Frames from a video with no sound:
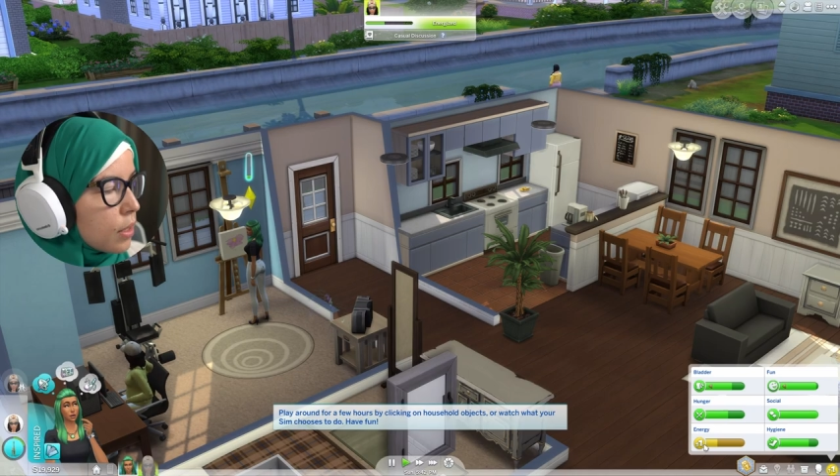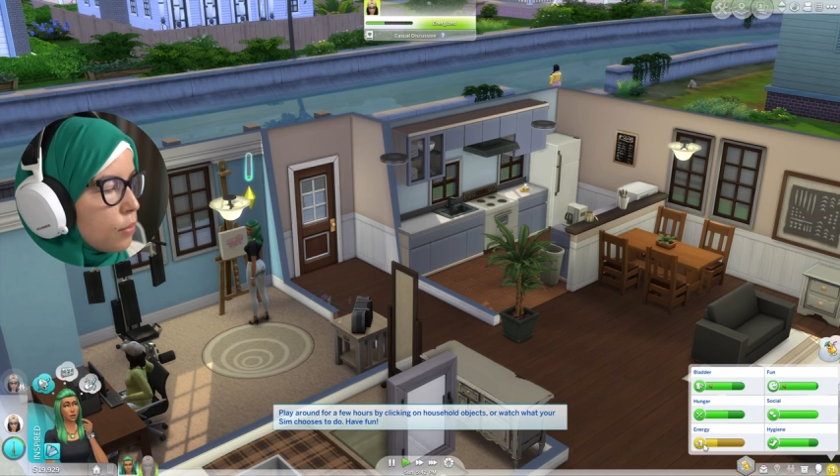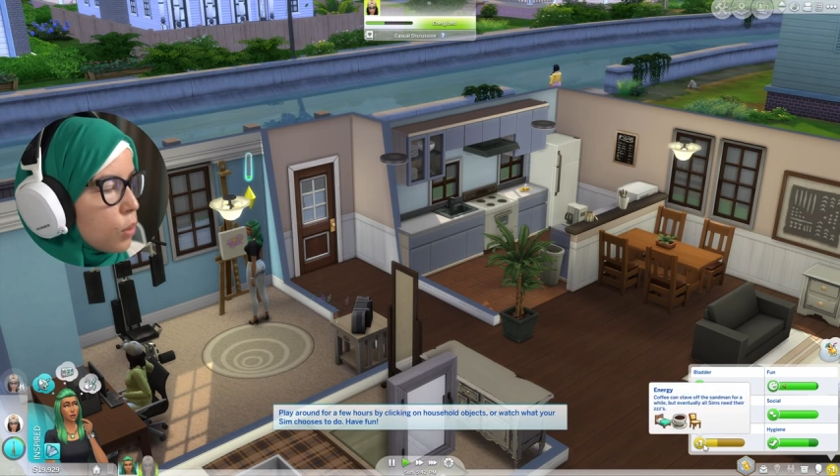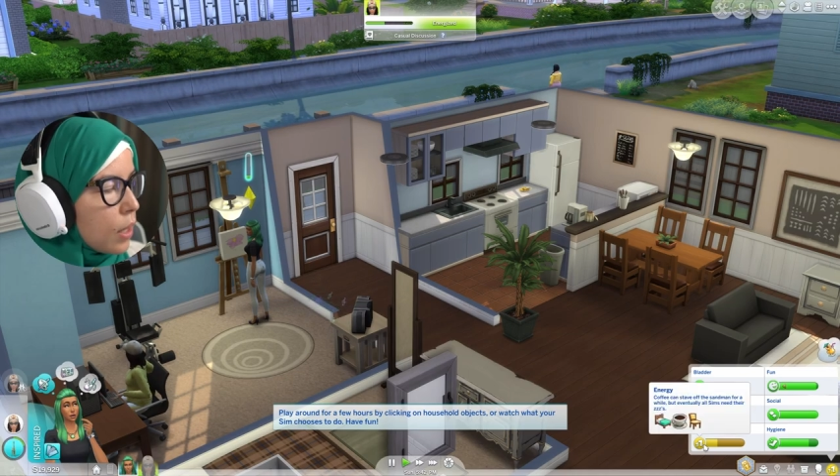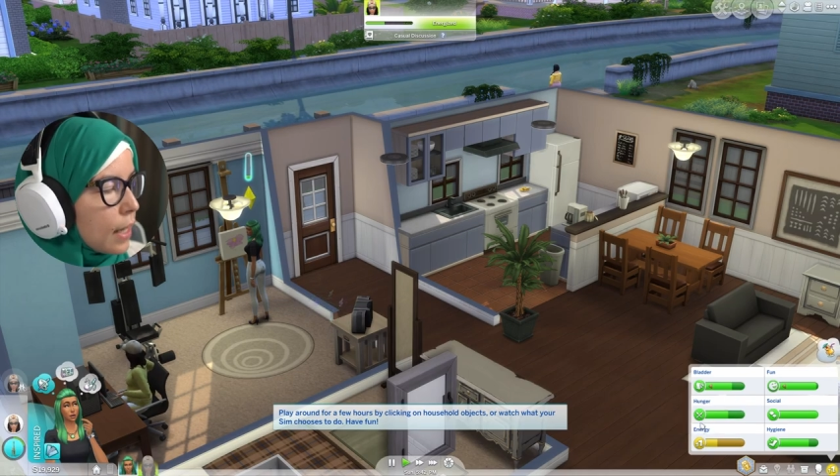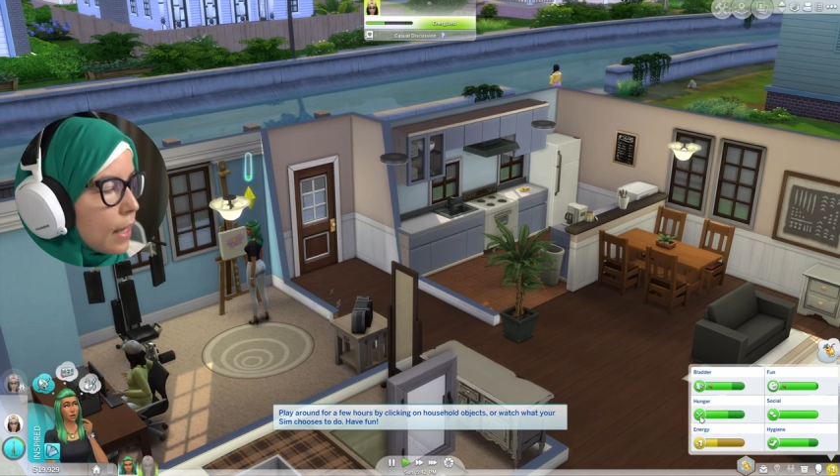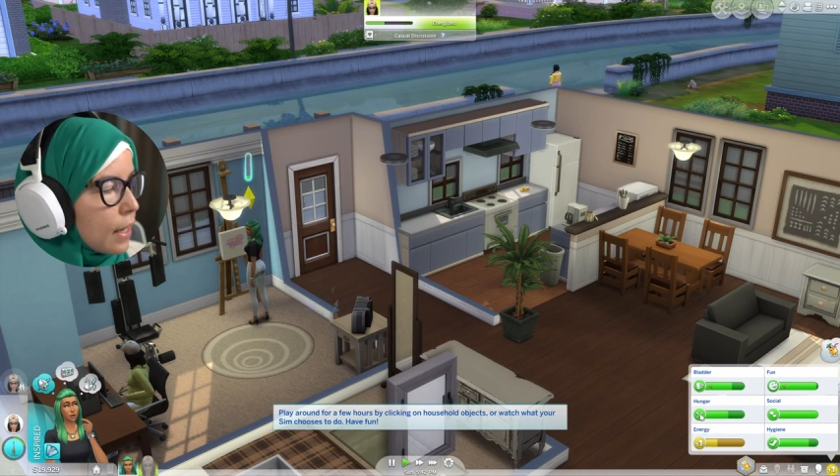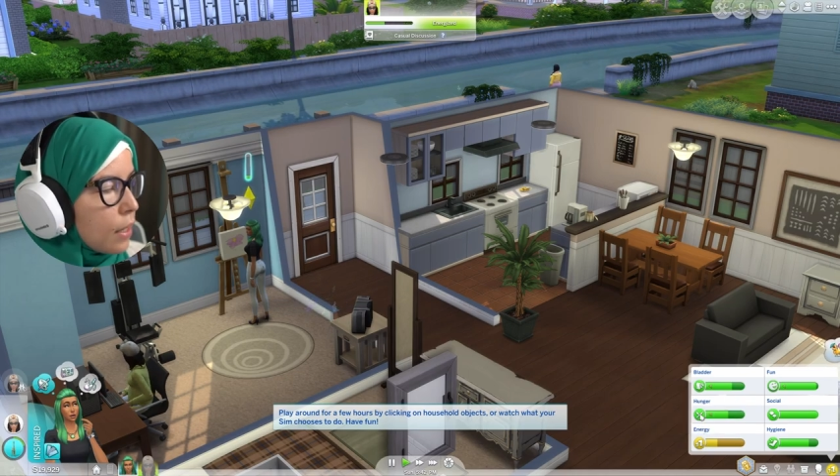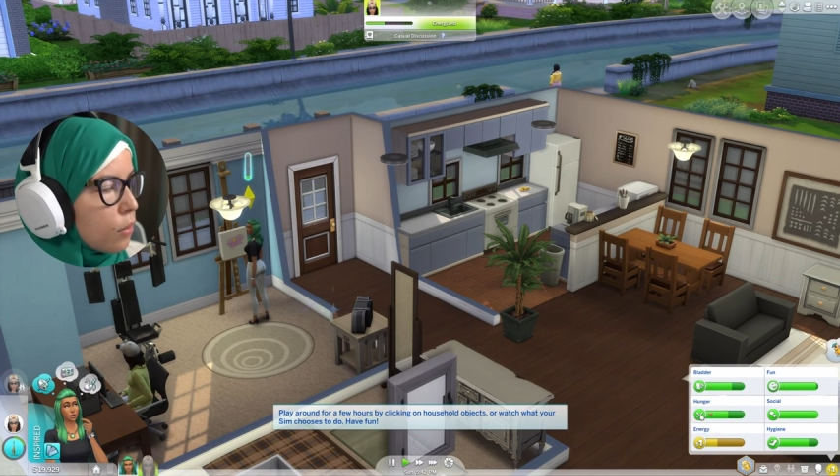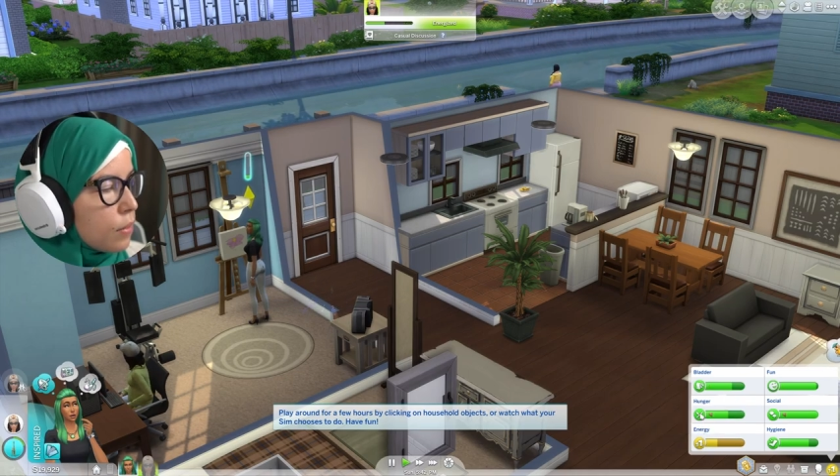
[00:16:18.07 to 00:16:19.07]
if you click
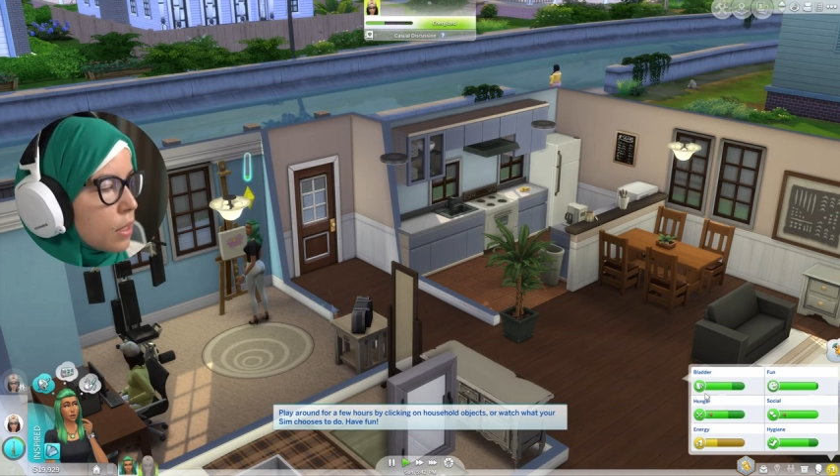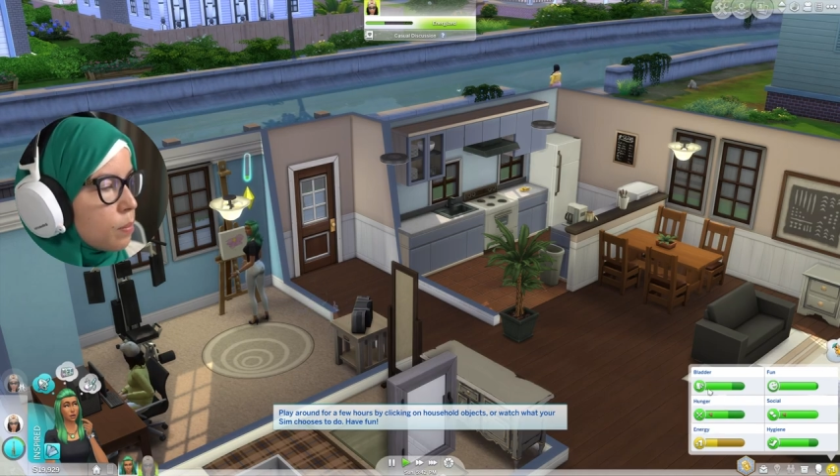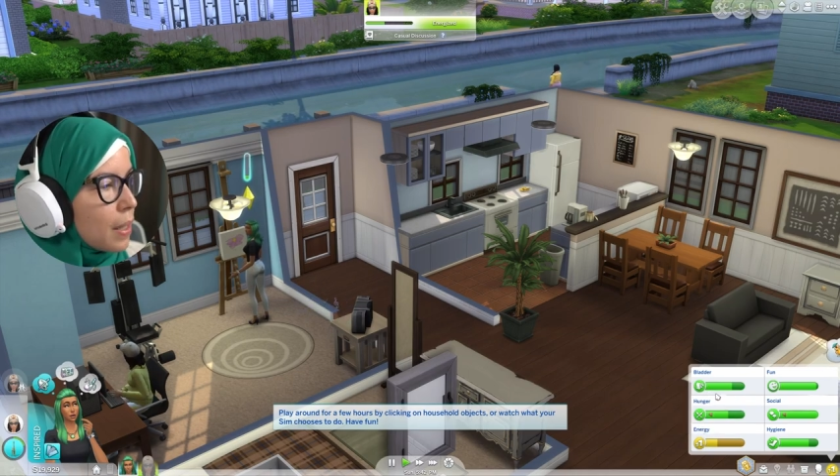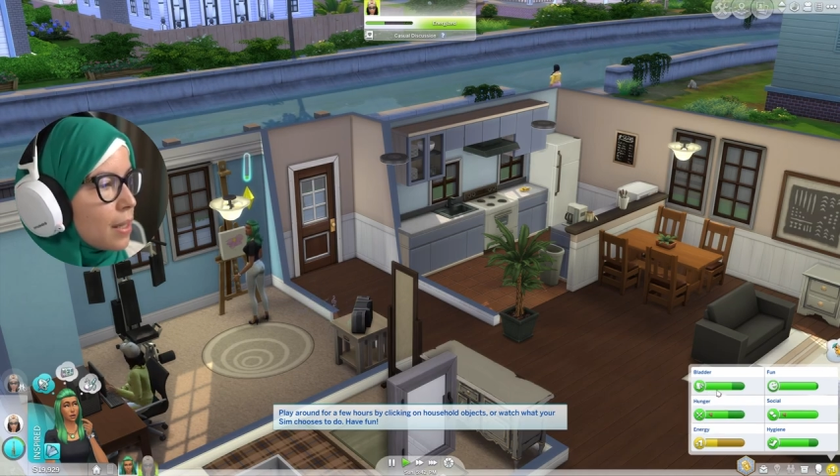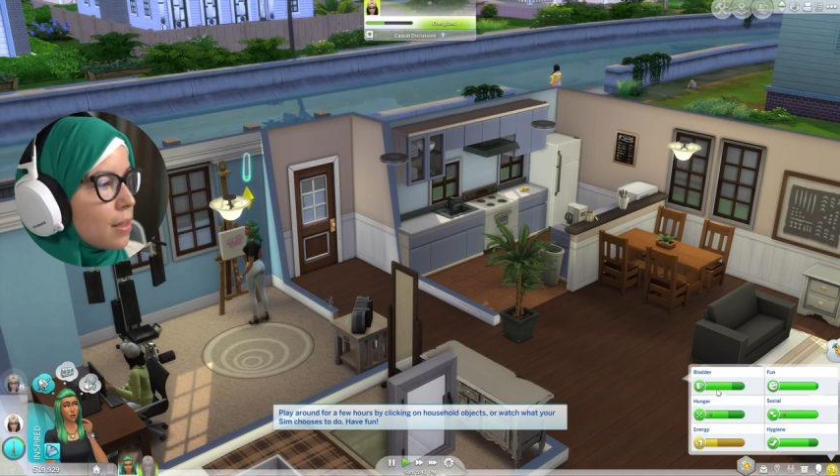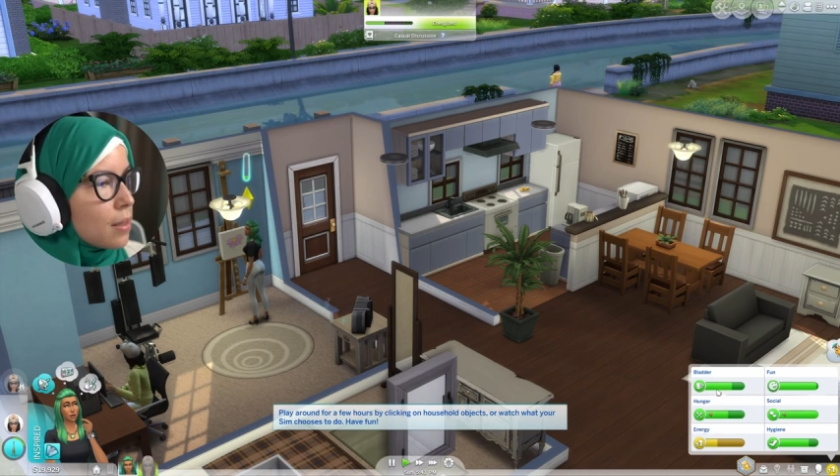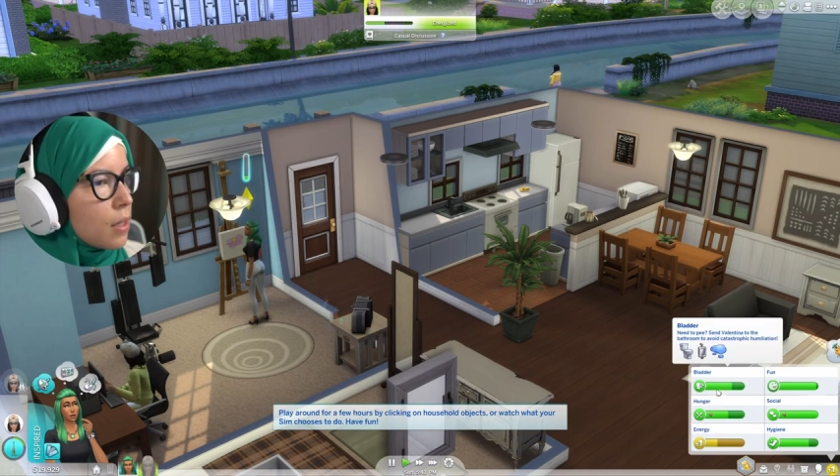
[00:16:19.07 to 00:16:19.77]
any of these buttons,